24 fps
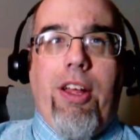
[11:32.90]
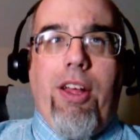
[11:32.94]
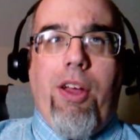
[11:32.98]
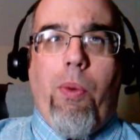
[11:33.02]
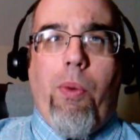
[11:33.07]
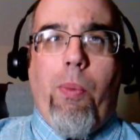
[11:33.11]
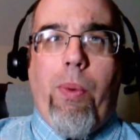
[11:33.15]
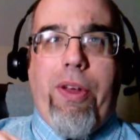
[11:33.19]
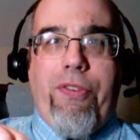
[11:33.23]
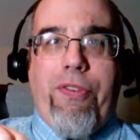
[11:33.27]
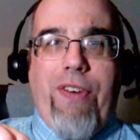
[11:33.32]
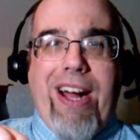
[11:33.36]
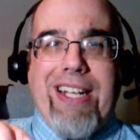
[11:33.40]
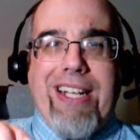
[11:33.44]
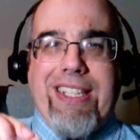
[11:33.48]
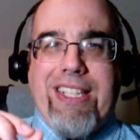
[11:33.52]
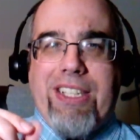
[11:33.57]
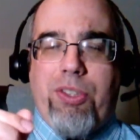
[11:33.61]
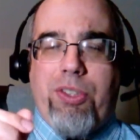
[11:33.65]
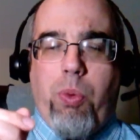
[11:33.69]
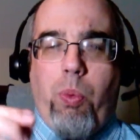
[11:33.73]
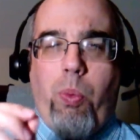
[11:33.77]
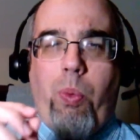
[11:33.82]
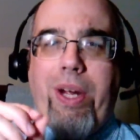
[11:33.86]
we find
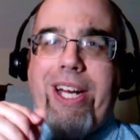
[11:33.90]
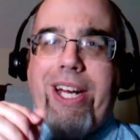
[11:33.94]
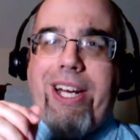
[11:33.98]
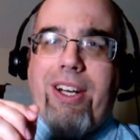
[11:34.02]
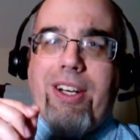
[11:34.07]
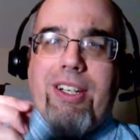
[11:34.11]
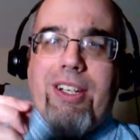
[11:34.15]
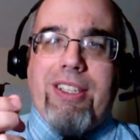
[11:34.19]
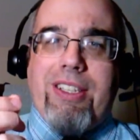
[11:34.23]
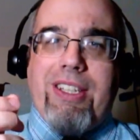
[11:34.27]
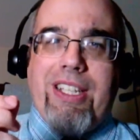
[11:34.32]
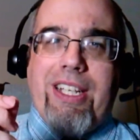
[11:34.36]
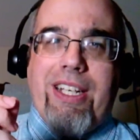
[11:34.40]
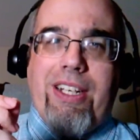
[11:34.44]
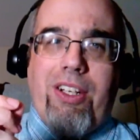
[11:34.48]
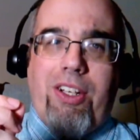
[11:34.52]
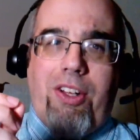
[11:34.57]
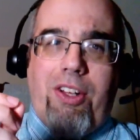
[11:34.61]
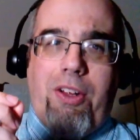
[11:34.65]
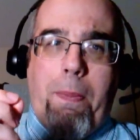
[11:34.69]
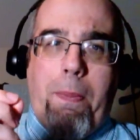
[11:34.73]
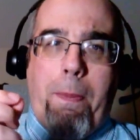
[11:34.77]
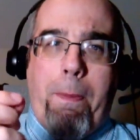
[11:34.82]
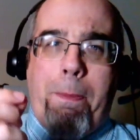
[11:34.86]
this weird
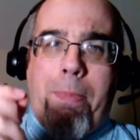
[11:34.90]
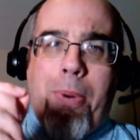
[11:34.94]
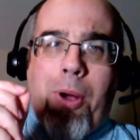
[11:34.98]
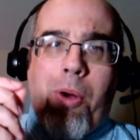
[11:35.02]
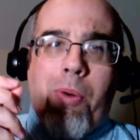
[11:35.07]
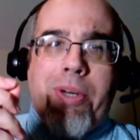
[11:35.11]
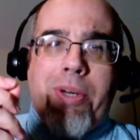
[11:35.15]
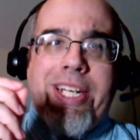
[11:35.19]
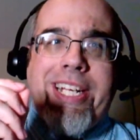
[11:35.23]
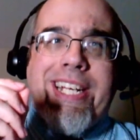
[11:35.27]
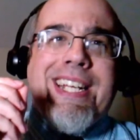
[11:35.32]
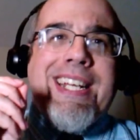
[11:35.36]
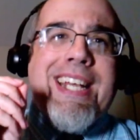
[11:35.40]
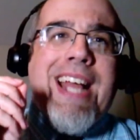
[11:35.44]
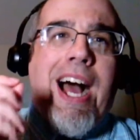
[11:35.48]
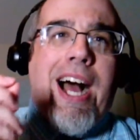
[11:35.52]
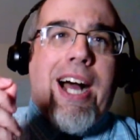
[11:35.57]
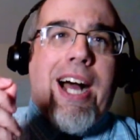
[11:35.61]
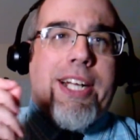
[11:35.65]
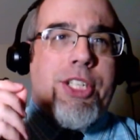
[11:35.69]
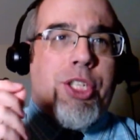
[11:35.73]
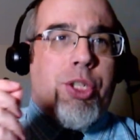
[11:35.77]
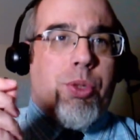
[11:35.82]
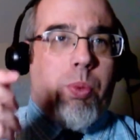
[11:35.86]
little bony
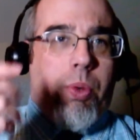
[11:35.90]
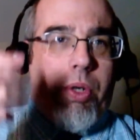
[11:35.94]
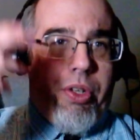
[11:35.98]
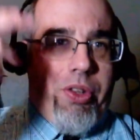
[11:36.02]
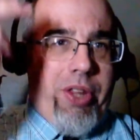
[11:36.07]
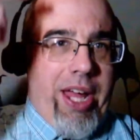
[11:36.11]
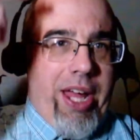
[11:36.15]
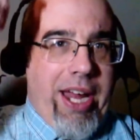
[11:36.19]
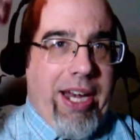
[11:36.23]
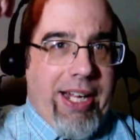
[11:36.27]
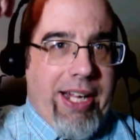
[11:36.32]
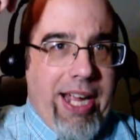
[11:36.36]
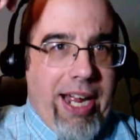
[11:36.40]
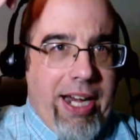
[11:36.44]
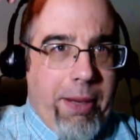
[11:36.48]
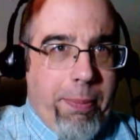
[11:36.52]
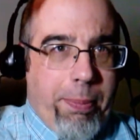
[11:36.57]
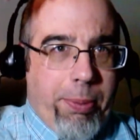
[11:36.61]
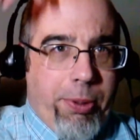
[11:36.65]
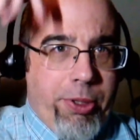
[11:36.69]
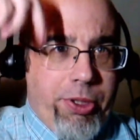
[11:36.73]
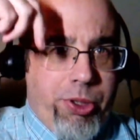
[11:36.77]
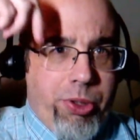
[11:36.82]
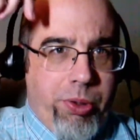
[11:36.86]
nodule that kind of
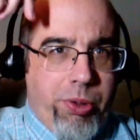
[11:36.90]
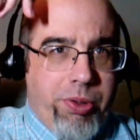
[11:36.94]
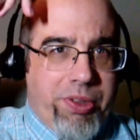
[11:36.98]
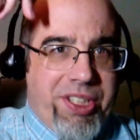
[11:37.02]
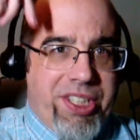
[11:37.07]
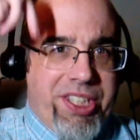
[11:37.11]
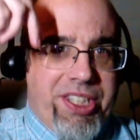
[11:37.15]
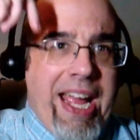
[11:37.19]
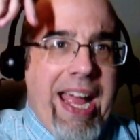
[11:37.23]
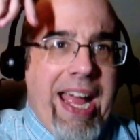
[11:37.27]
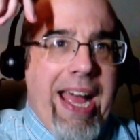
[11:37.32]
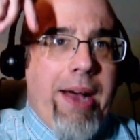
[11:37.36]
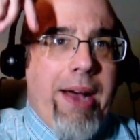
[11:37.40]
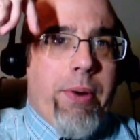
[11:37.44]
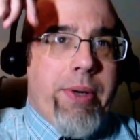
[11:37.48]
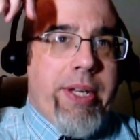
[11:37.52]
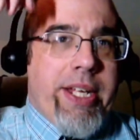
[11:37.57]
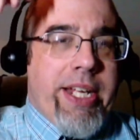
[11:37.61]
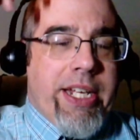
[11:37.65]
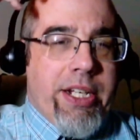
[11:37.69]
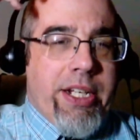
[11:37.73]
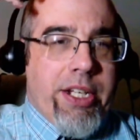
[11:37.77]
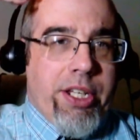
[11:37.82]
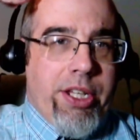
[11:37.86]
protrudes down
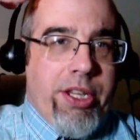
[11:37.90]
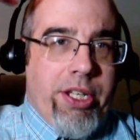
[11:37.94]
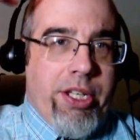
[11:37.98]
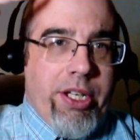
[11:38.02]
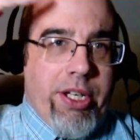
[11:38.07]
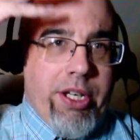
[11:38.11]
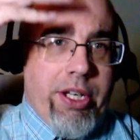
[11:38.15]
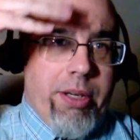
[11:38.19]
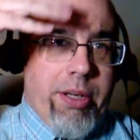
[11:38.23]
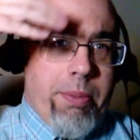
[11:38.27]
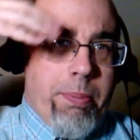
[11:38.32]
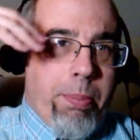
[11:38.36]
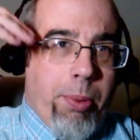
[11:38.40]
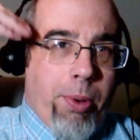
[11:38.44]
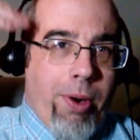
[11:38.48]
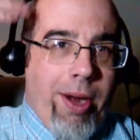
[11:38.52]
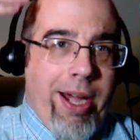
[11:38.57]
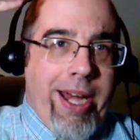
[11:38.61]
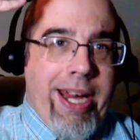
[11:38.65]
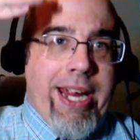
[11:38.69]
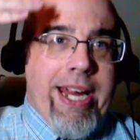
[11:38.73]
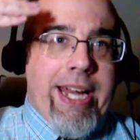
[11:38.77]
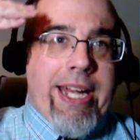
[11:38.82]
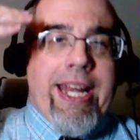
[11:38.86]
into the
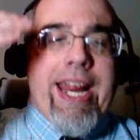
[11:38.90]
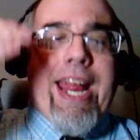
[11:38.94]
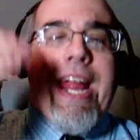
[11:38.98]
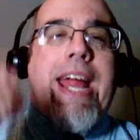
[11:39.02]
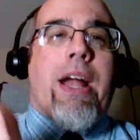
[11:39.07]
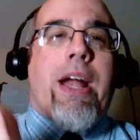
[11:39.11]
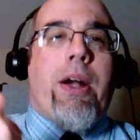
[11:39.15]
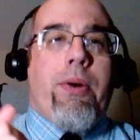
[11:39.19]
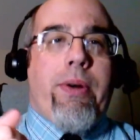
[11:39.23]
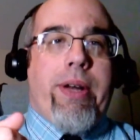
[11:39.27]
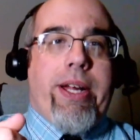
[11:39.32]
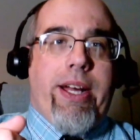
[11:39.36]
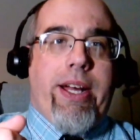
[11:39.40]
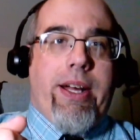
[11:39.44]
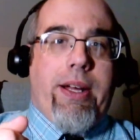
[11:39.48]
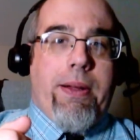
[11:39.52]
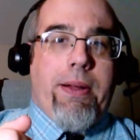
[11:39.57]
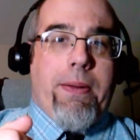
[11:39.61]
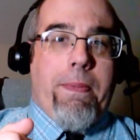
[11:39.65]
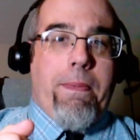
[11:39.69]
brain area.